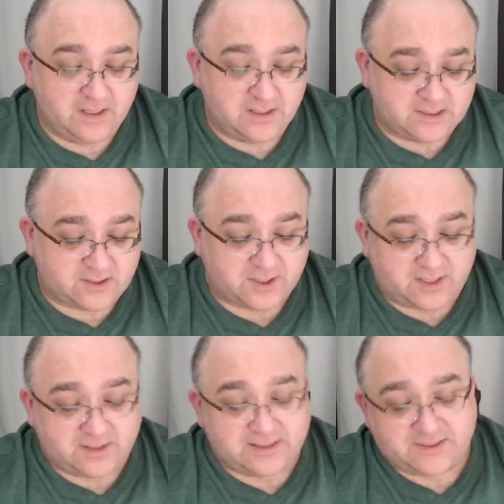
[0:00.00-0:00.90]

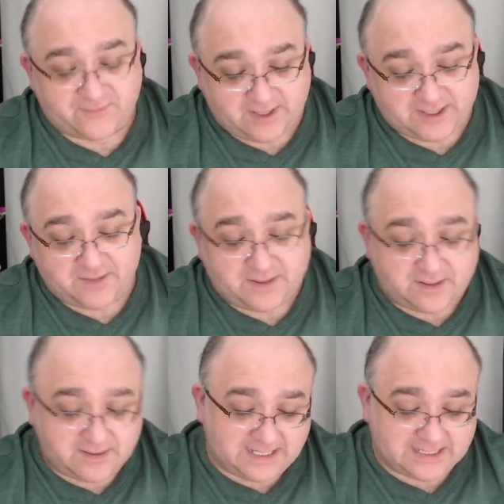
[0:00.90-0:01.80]
Stockyard is the freight
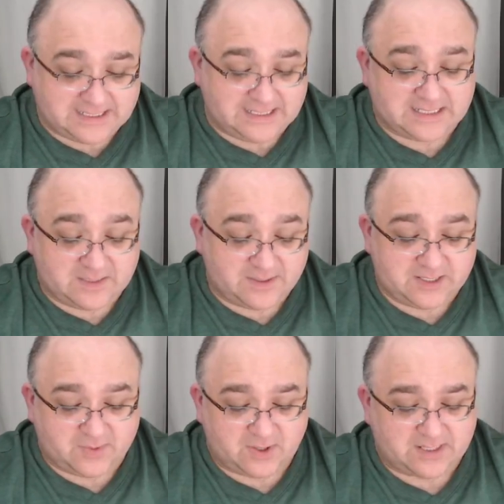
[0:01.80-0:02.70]
shipyard, that's easy, but he's
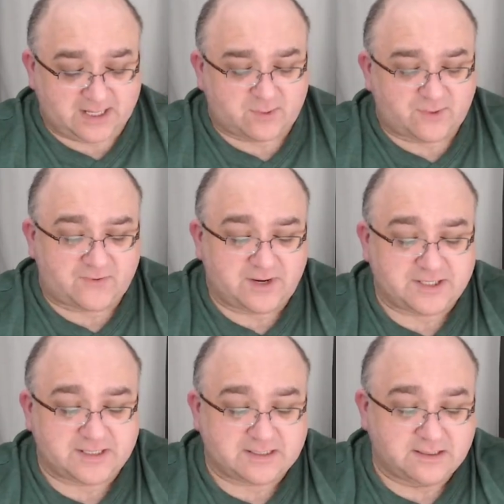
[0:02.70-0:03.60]
blocked out what fresh
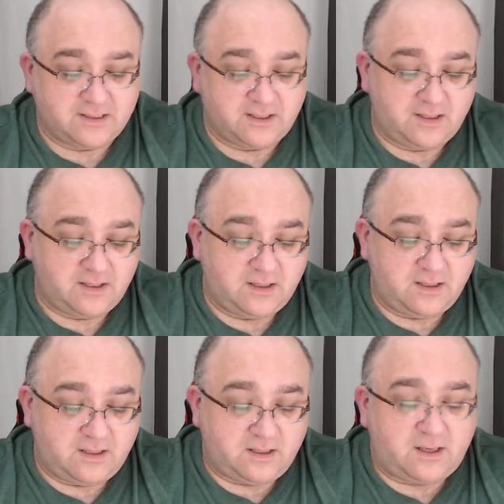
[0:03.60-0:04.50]
is.
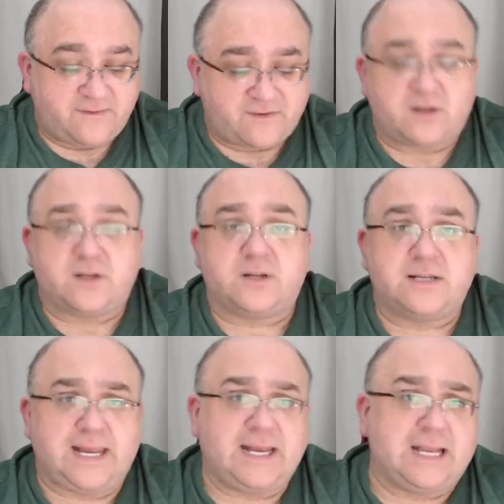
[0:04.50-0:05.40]
I've got a good
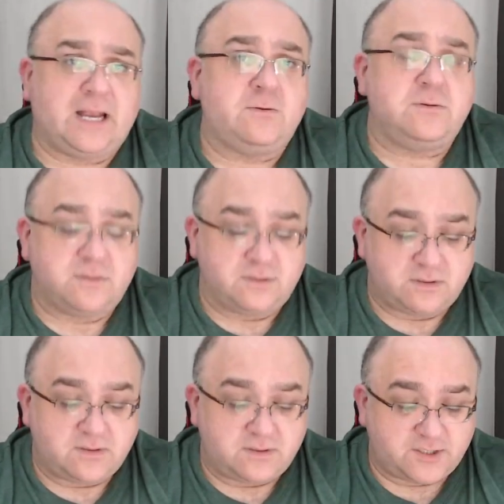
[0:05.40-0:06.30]
gig now,
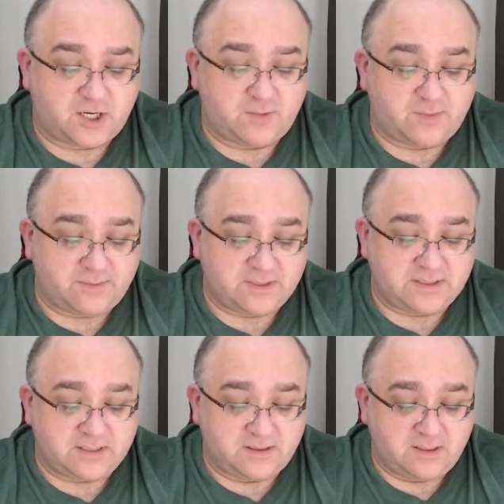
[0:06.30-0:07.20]
Show mumbles.
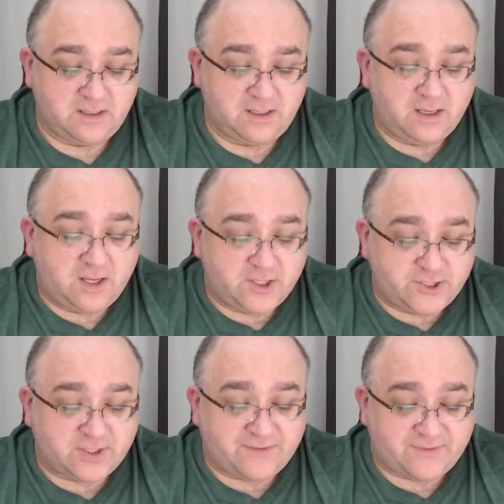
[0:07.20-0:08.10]

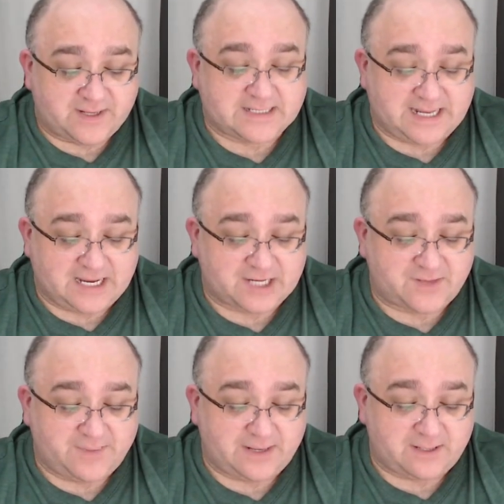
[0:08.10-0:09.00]
Johnny flicks a cash
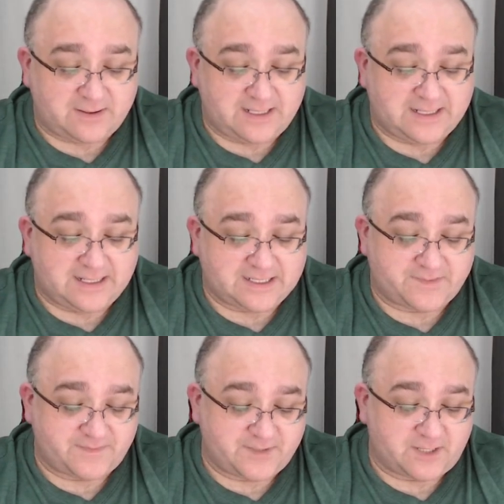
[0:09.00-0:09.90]
flap out and hits
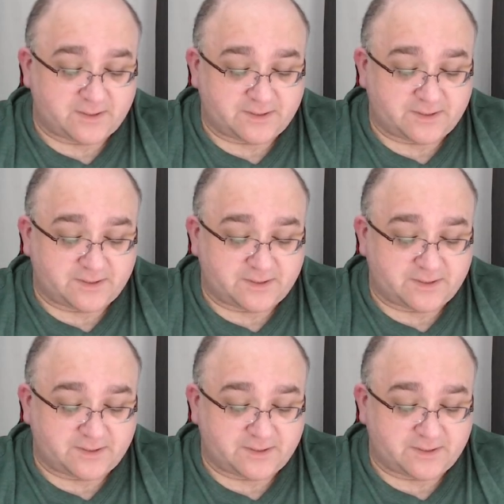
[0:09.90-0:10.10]
Show's.